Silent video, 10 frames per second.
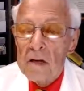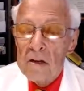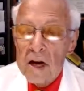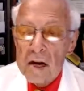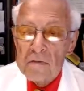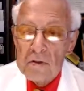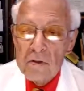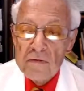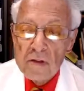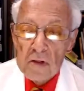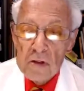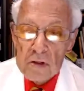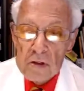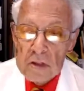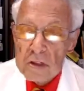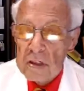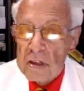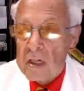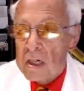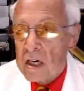you have to have lost
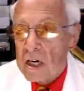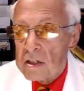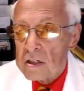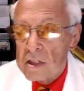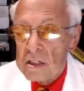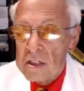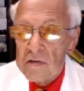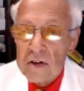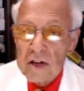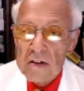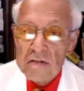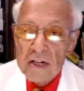65